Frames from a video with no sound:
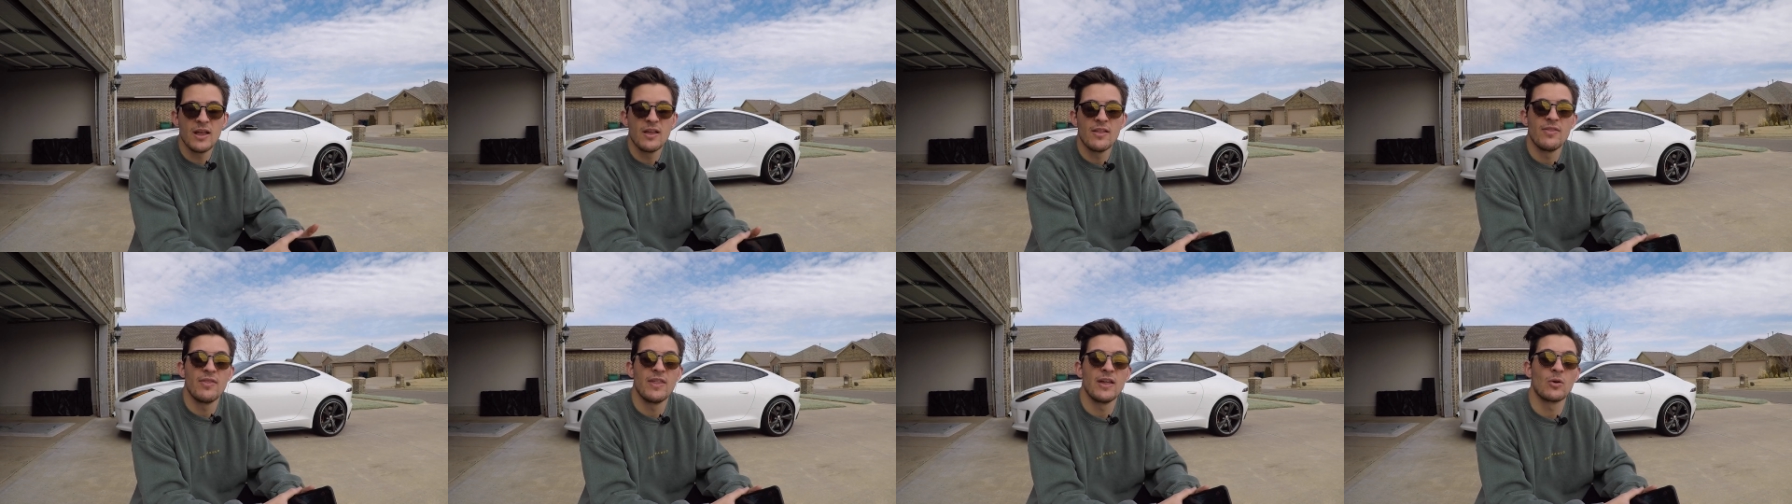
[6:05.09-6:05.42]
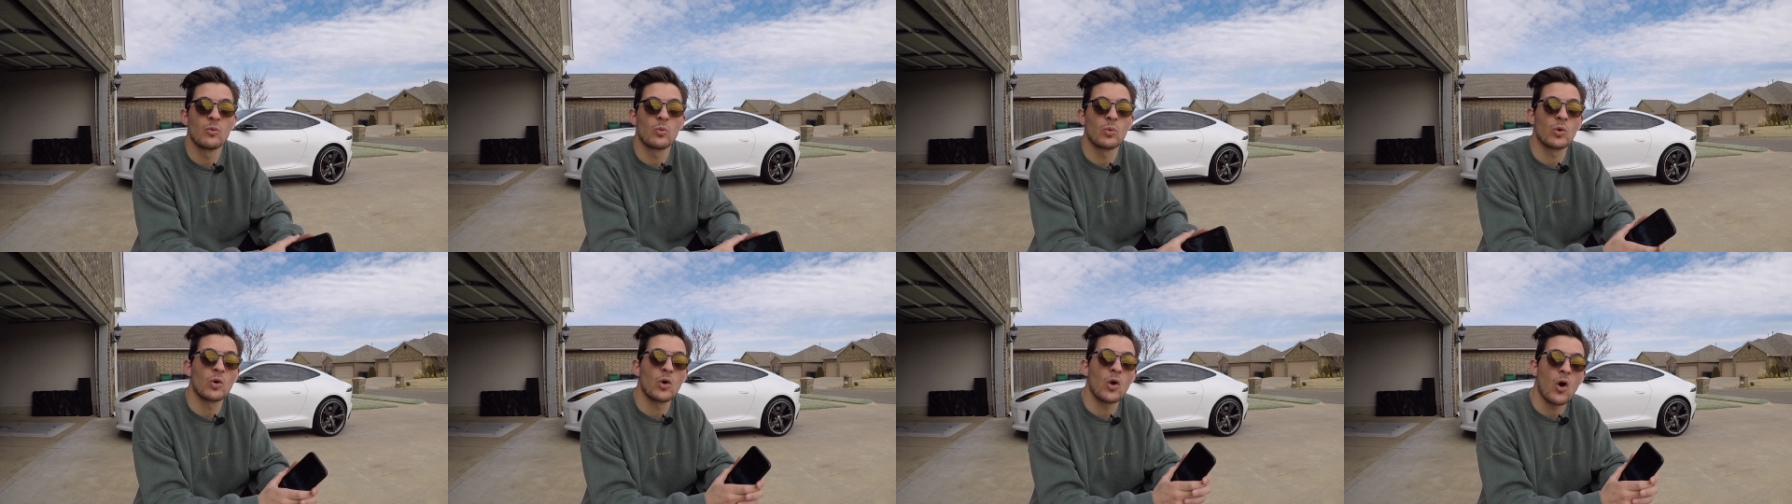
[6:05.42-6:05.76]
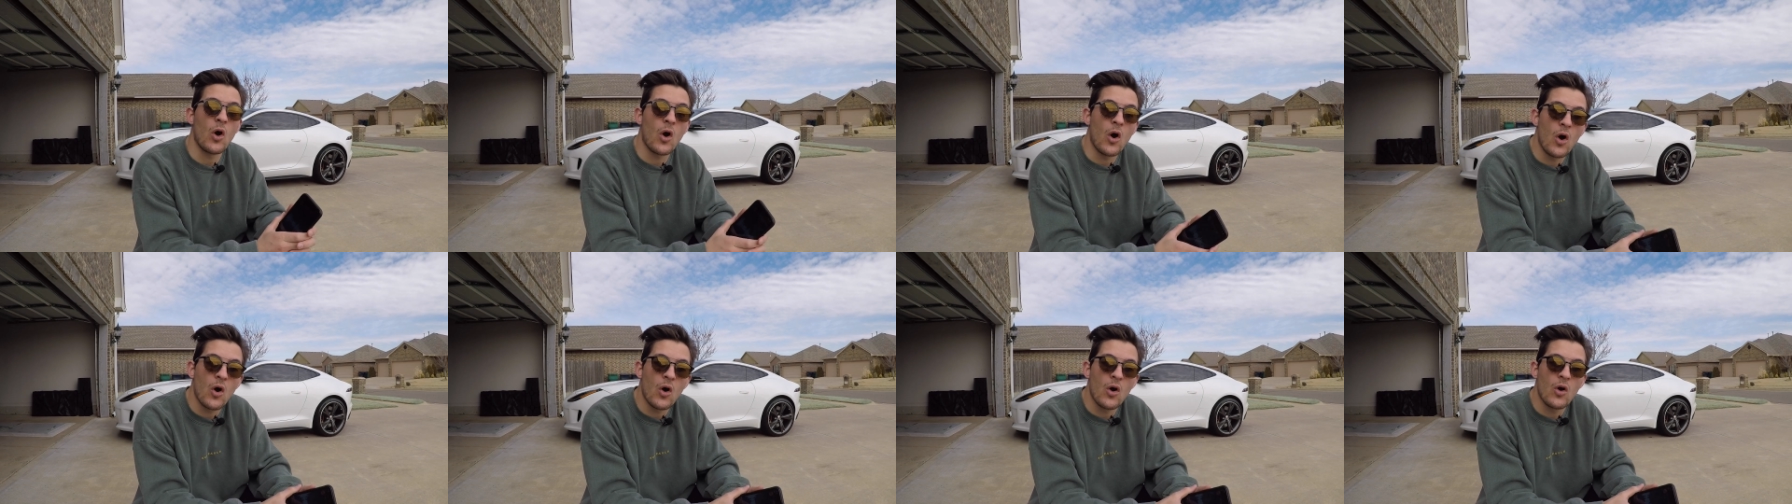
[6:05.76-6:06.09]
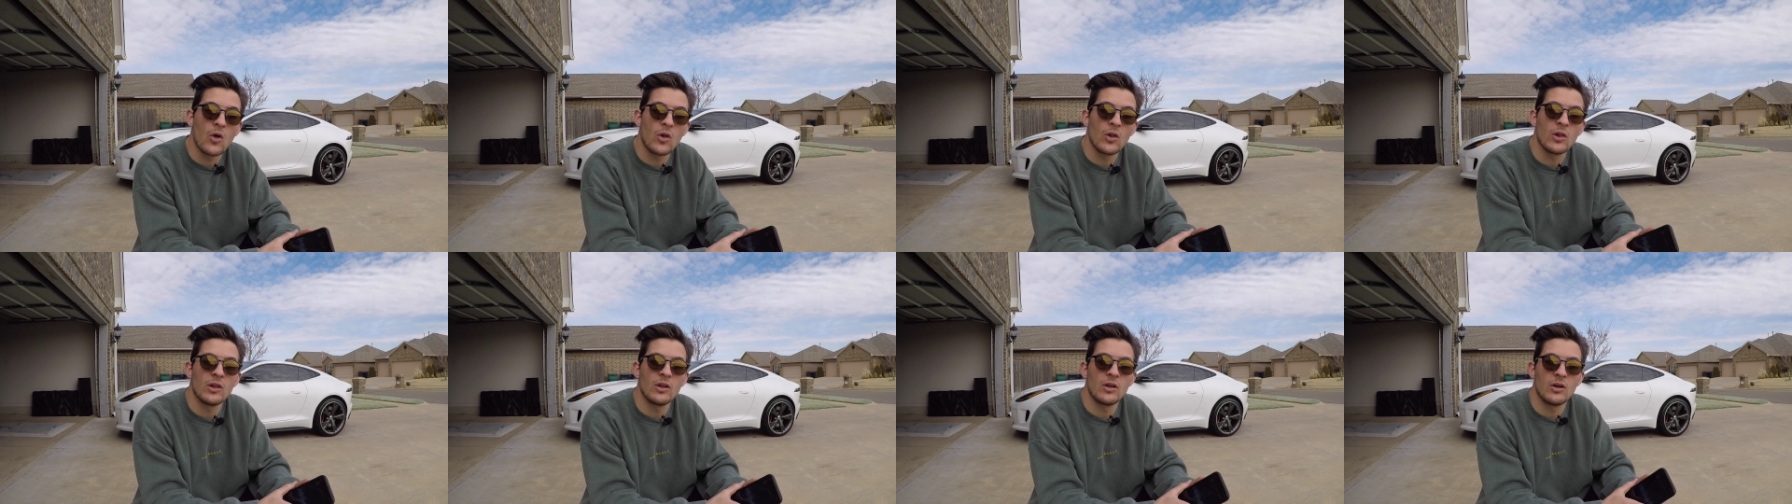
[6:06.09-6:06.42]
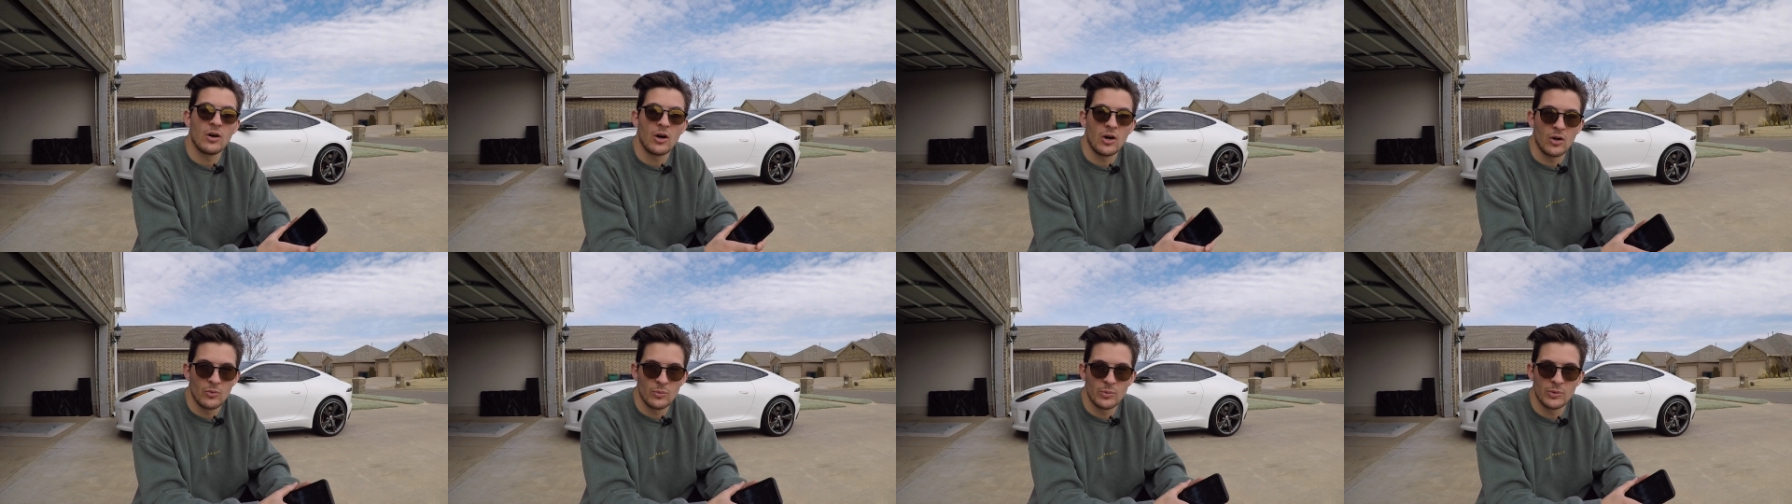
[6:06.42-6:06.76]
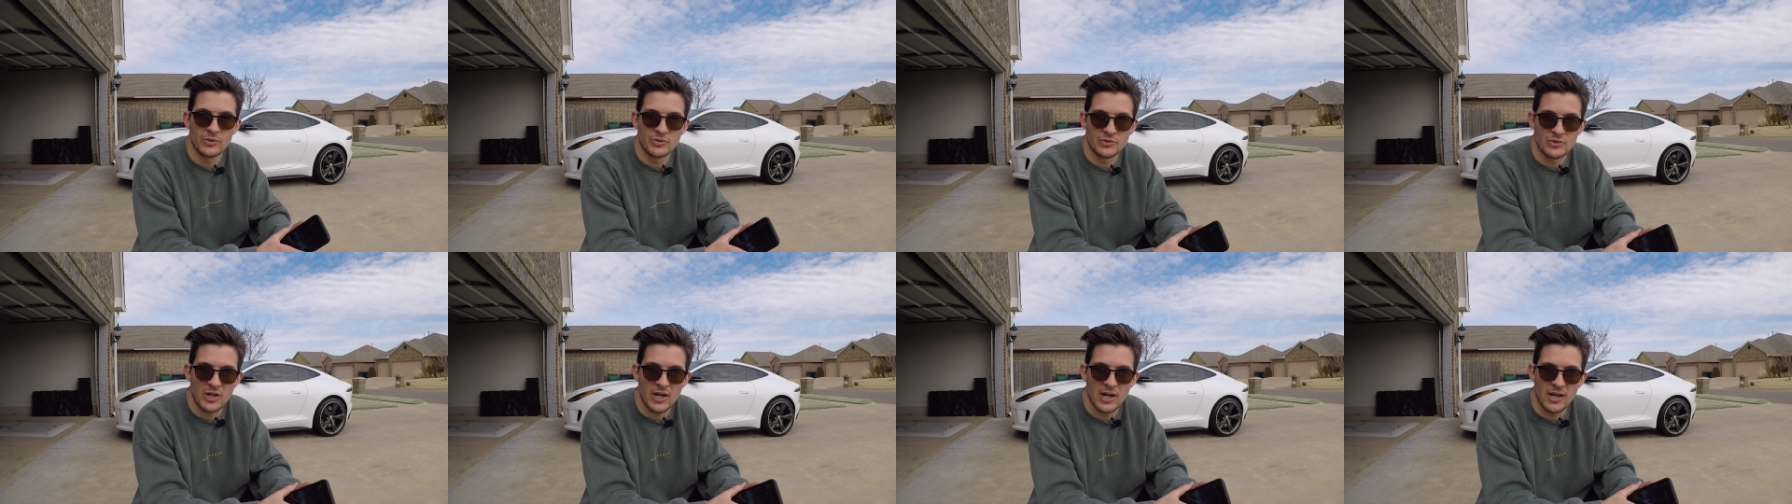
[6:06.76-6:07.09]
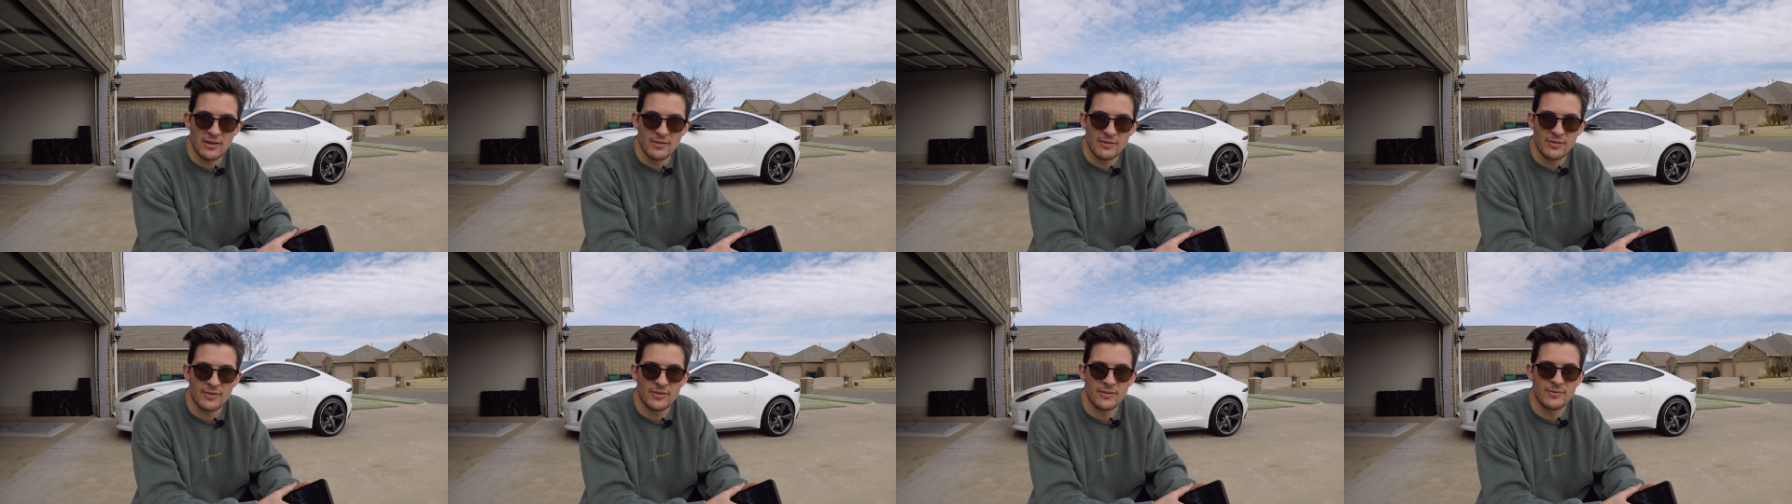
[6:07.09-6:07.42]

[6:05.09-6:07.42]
they were all all-wheel drive.